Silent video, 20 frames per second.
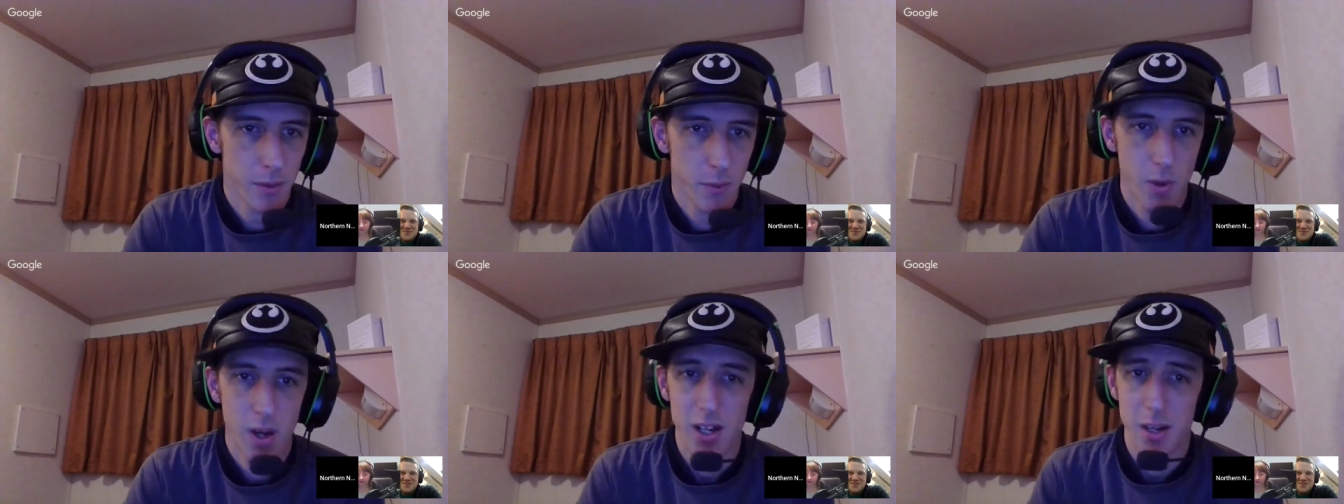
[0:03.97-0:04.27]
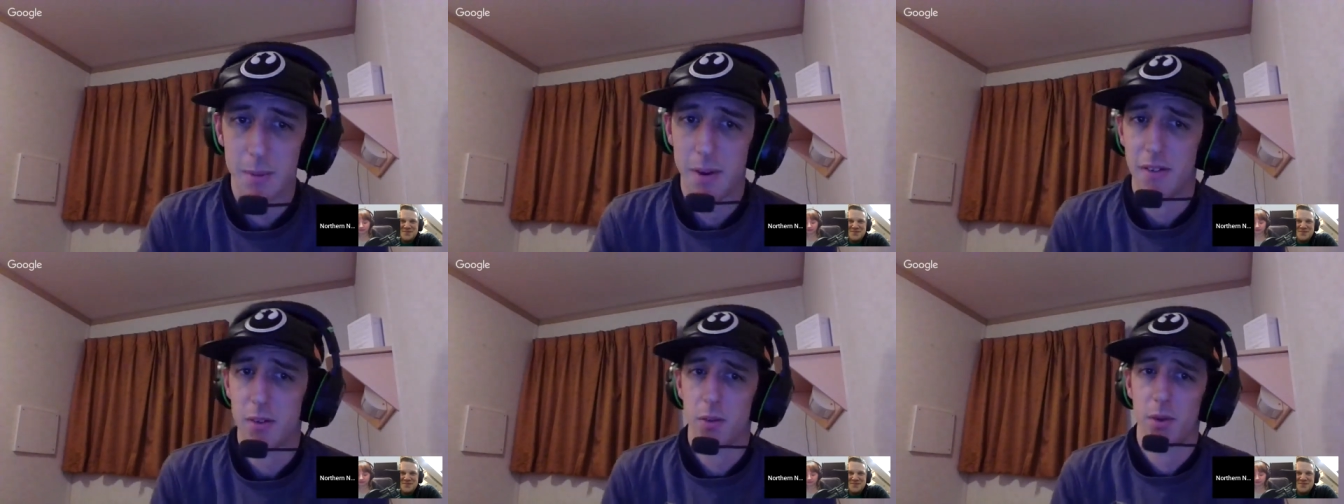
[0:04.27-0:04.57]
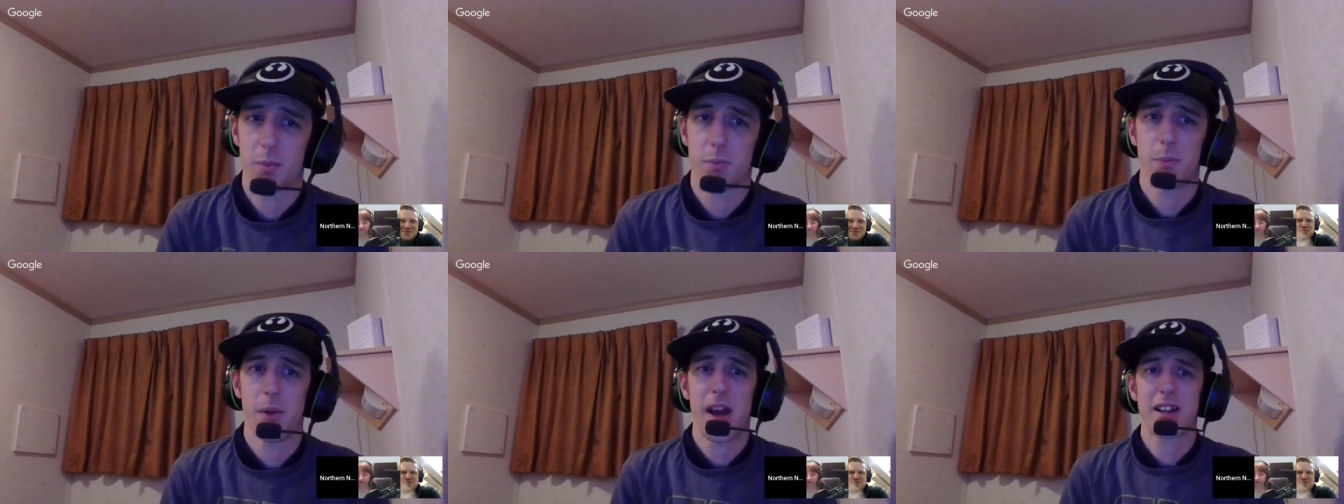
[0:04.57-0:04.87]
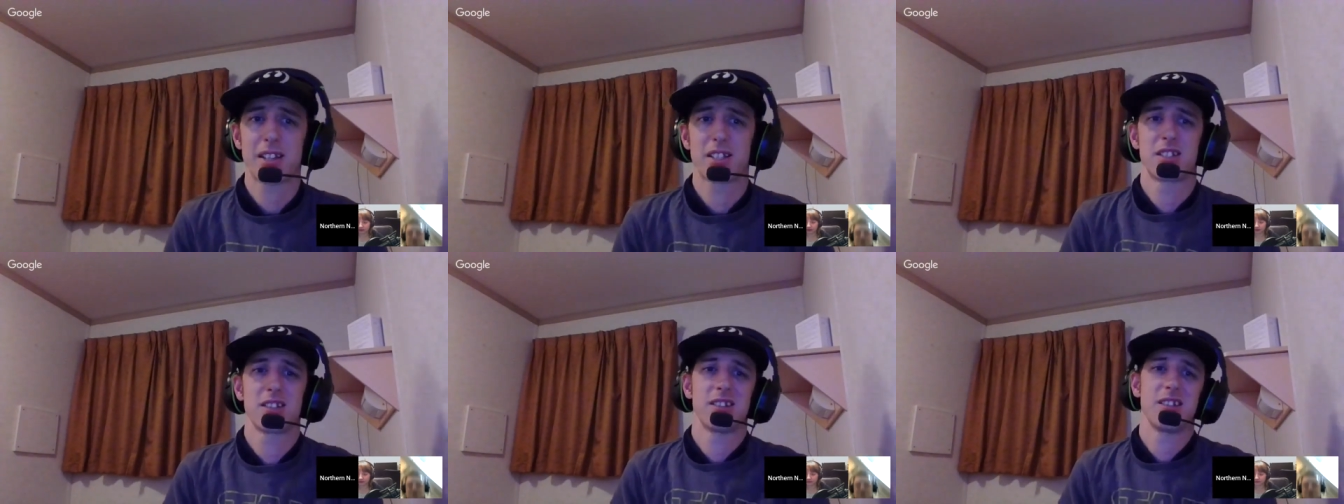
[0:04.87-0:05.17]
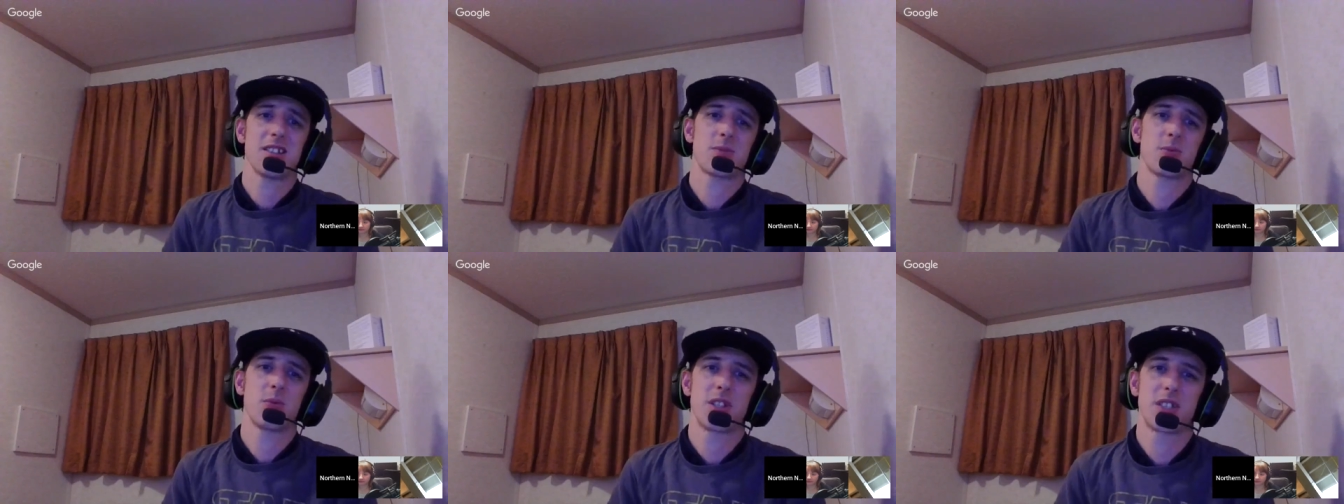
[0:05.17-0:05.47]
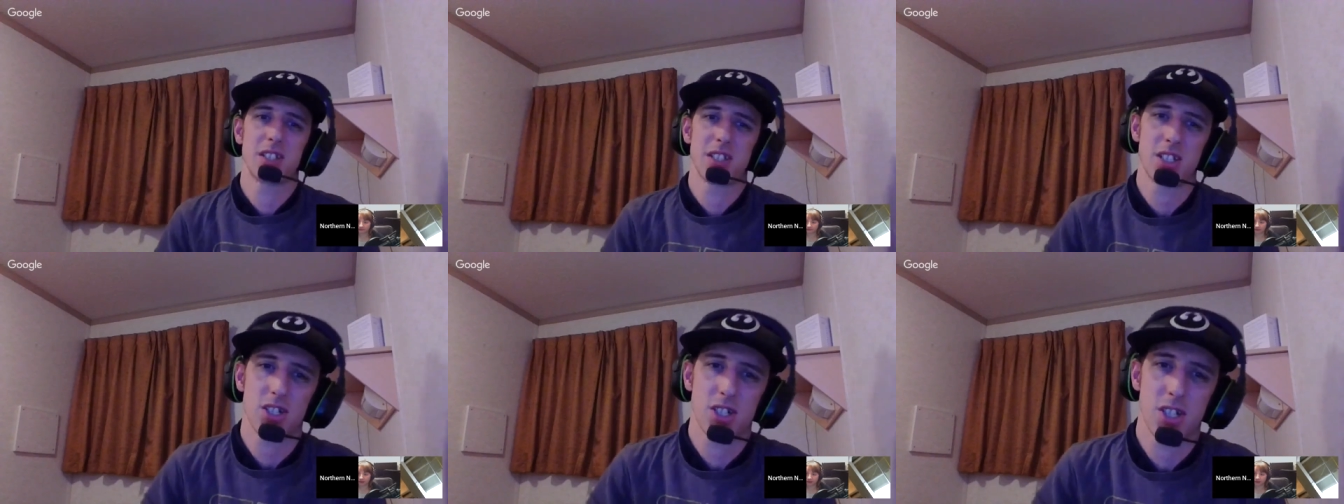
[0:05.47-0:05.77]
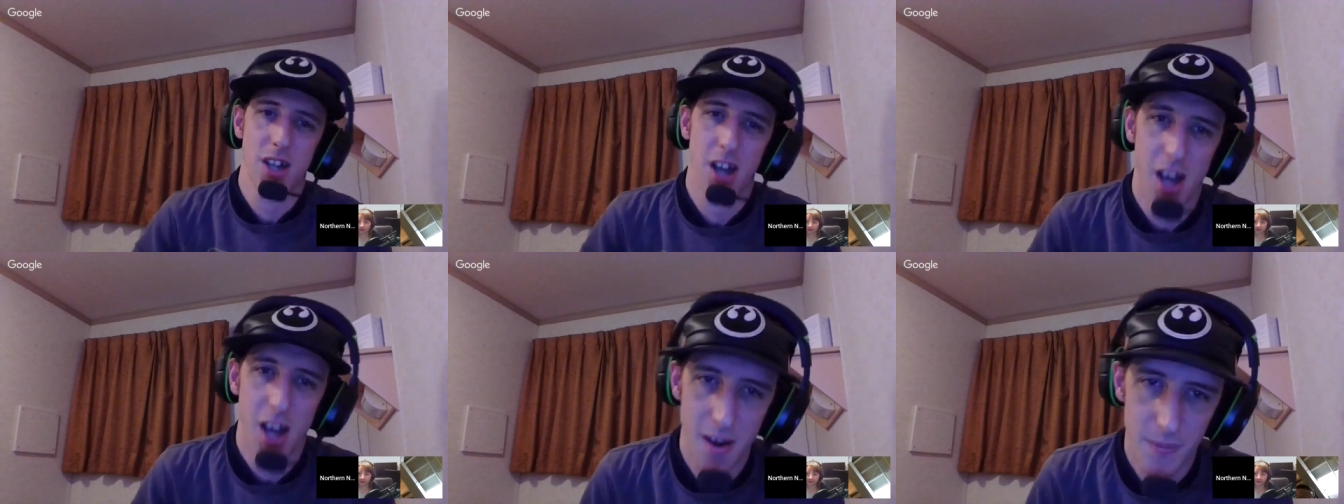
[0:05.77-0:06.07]
to welcome everyone back to this week's
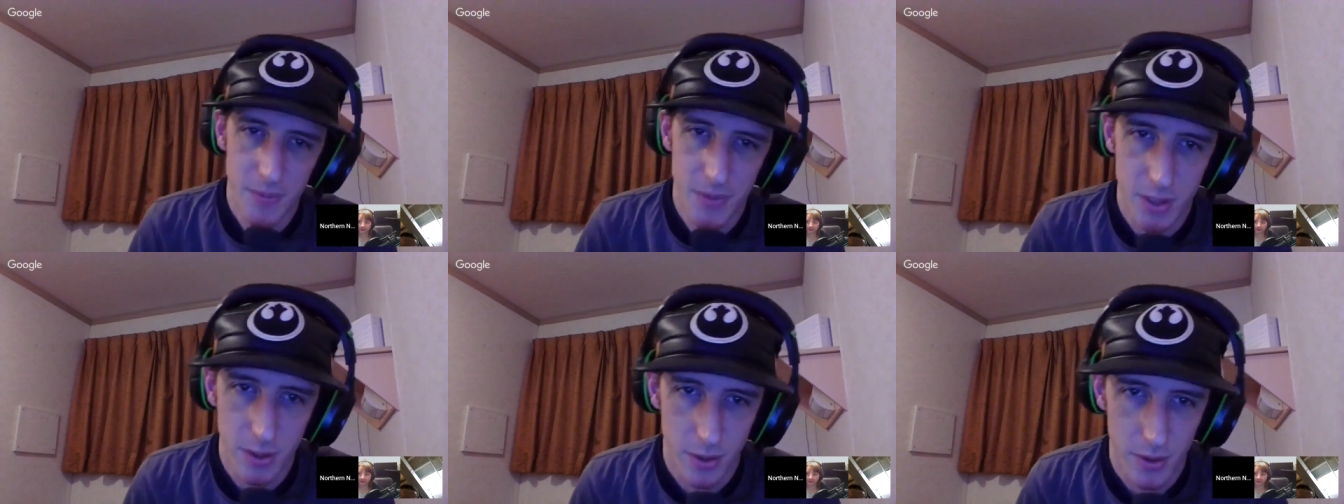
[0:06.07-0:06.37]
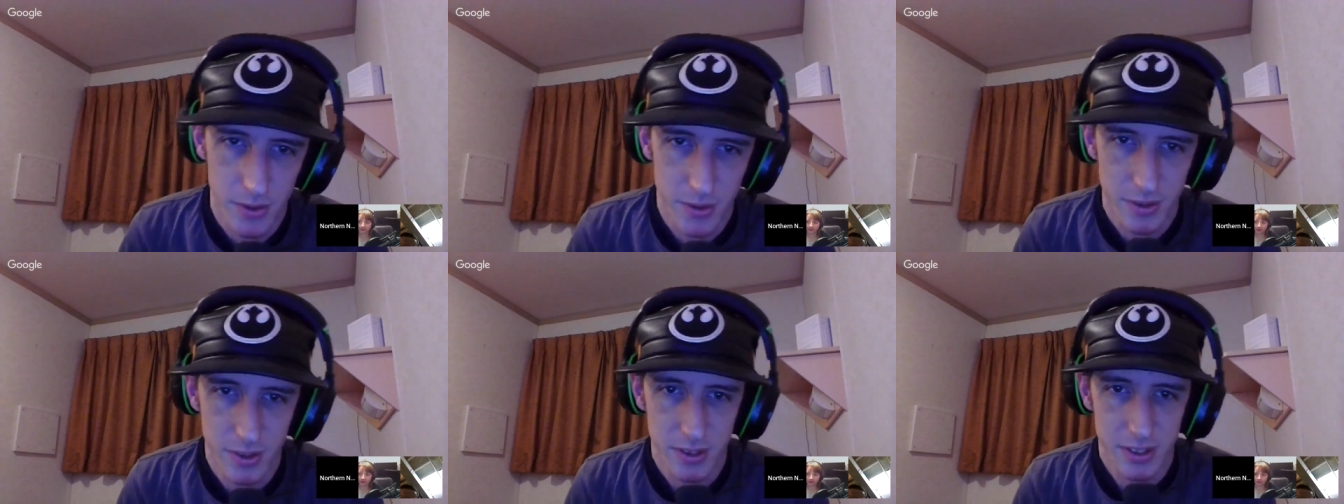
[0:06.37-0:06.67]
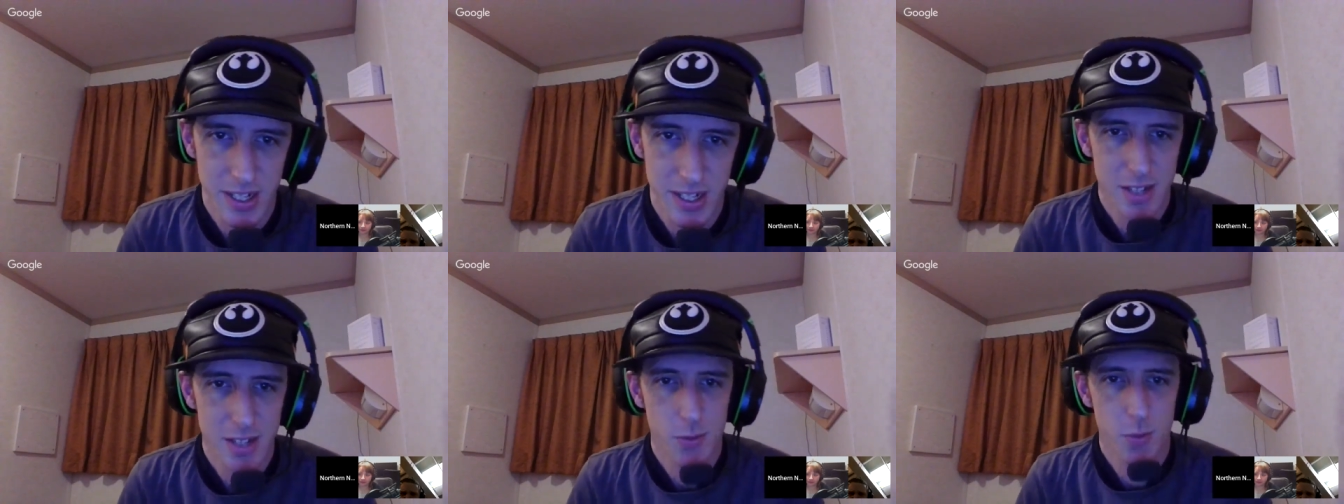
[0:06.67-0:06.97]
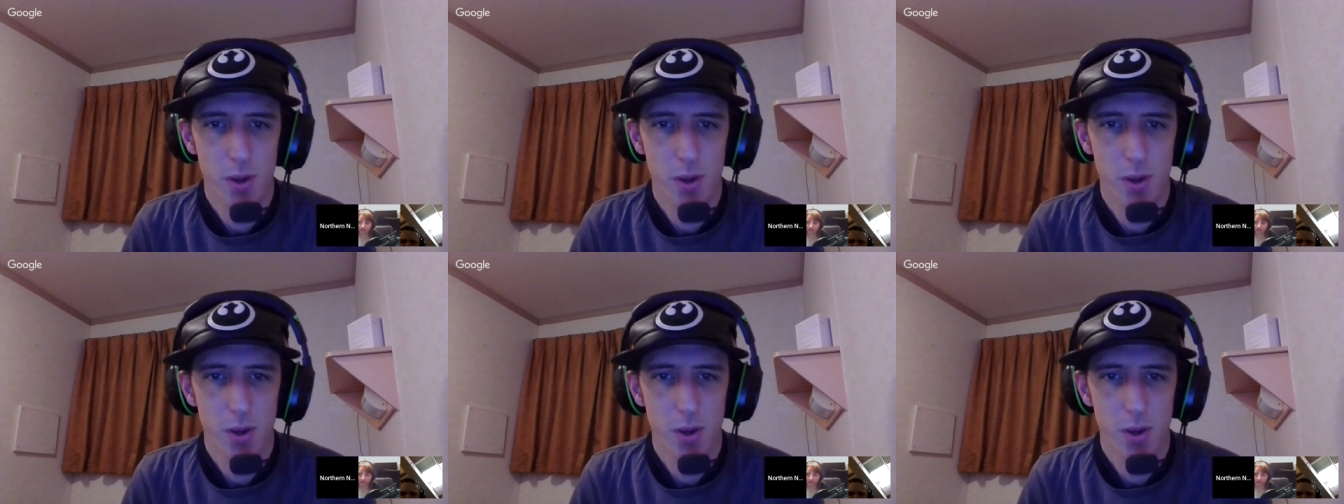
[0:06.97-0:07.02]
edition of the Northern Nerdcast,